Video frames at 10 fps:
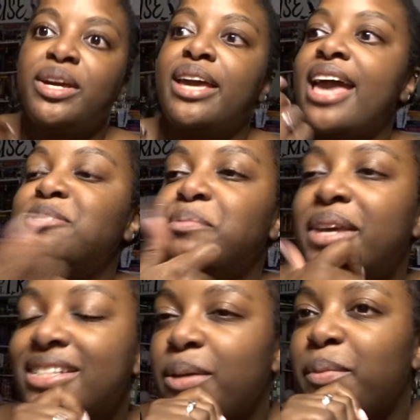has been
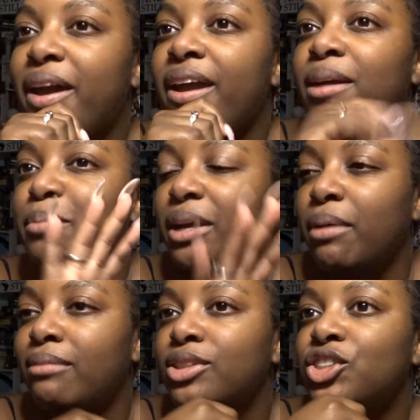picked up by a big
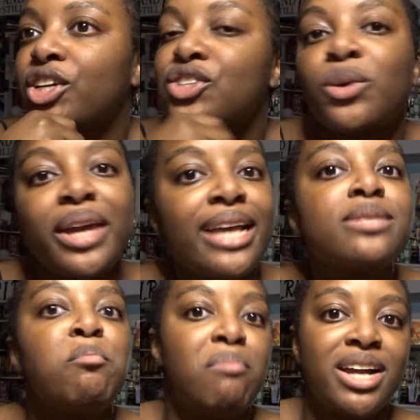publisher, so he has
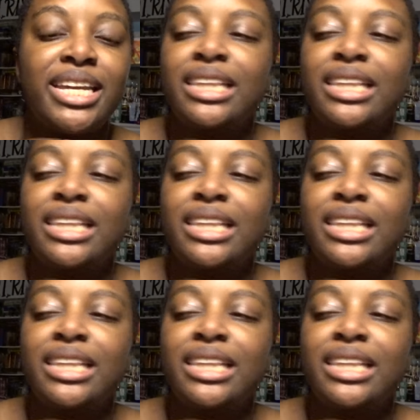money.